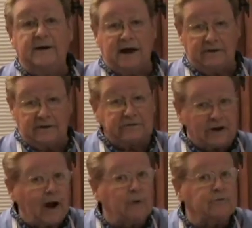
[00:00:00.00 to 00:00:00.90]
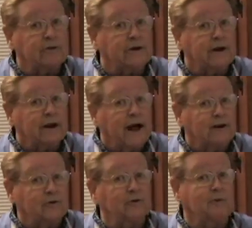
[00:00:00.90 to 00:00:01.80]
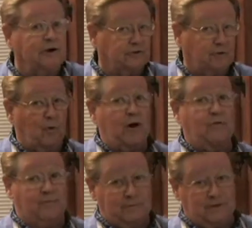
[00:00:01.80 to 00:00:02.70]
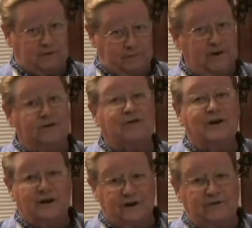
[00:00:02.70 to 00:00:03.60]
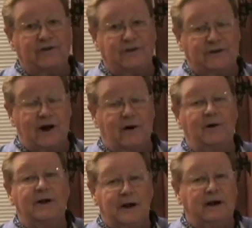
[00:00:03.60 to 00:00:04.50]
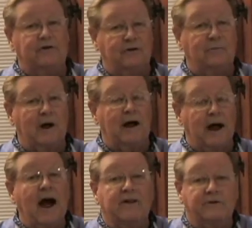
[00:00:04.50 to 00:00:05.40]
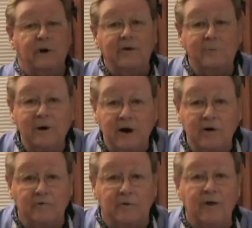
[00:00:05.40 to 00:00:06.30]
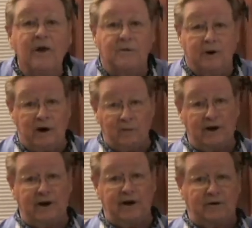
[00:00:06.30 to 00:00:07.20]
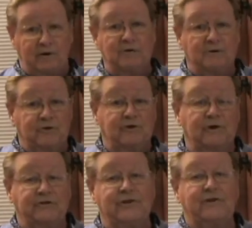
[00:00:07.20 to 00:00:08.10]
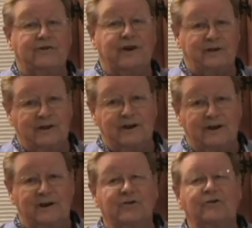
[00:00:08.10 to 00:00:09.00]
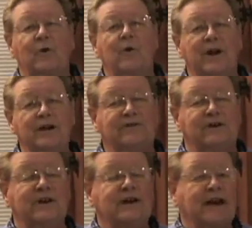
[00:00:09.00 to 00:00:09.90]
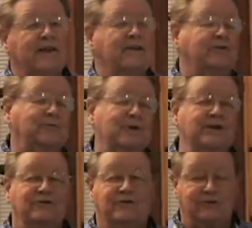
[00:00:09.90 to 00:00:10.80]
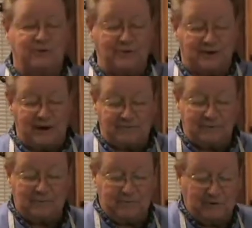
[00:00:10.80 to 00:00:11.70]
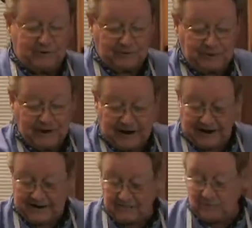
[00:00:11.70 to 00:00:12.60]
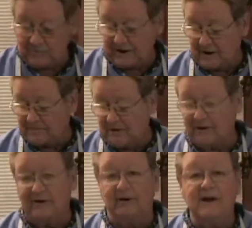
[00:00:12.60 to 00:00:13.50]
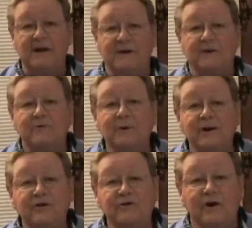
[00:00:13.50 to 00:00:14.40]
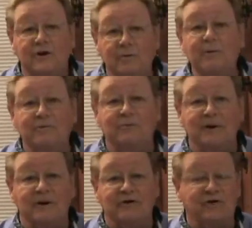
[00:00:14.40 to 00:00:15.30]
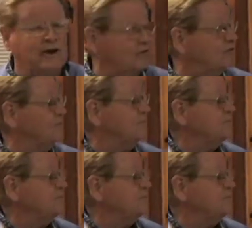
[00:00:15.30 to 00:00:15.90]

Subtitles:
And this towel is going to get hot too because the water from the spinach is in the towel and it's going to be hot. So I have to be careful when I wring it out. But you're going to see this technique and it's so easy and the spinach is so delightful and beautiful, and then we'll make up our little spinach, cream spinach dish.